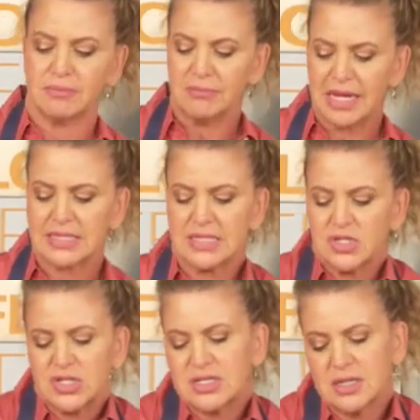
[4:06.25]
makes it
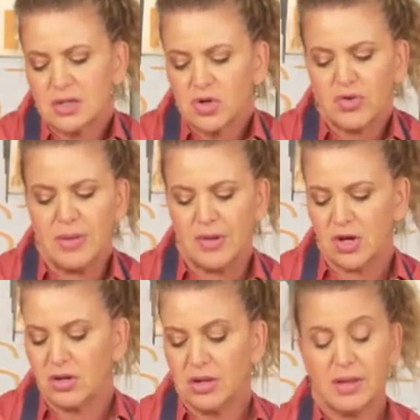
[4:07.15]
just a little
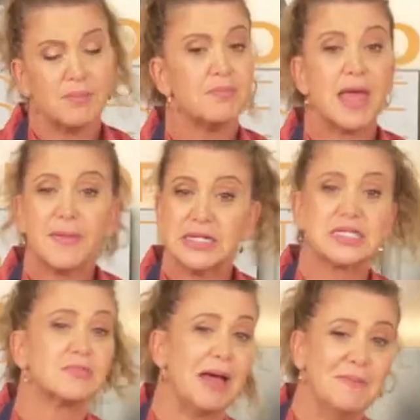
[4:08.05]
creamier. Maybe it's
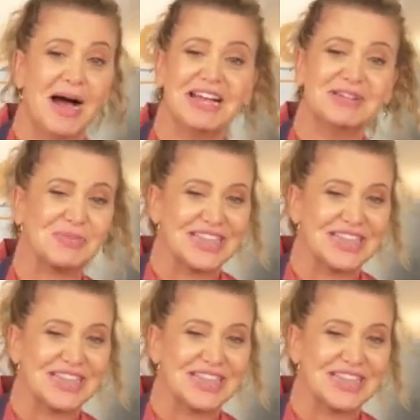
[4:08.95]
in my mind, but